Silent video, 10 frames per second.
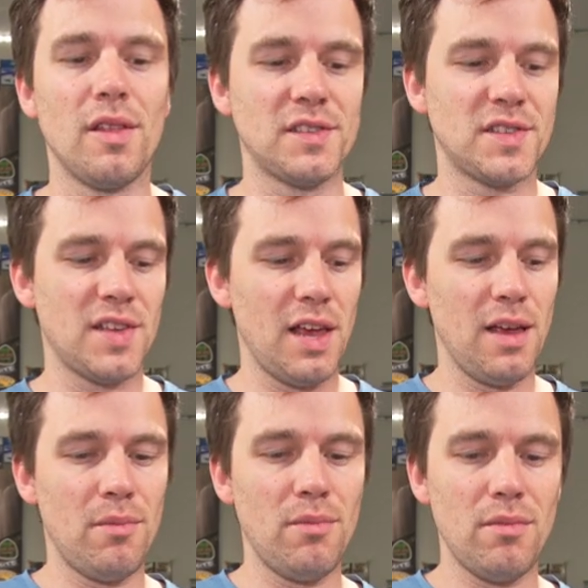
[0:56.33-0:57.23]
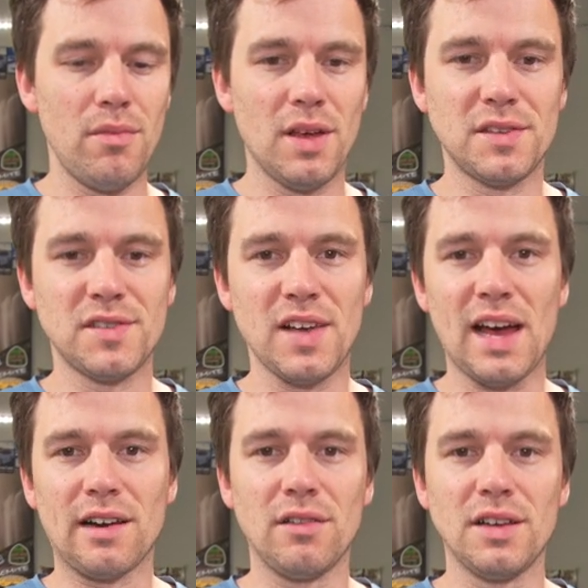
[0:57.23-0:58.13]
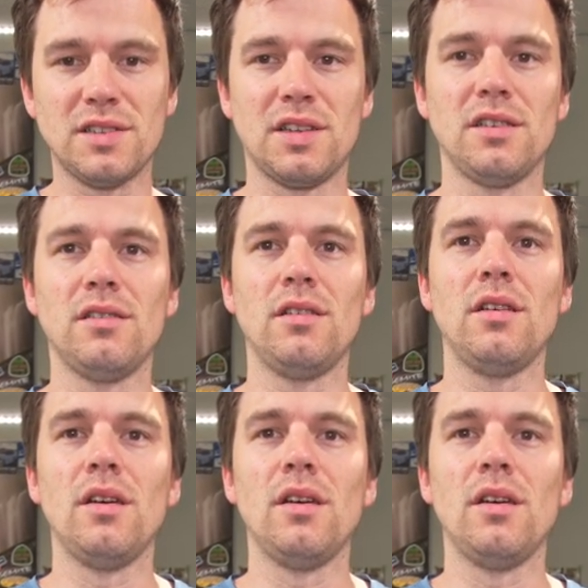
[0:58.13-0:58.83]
the same exact listing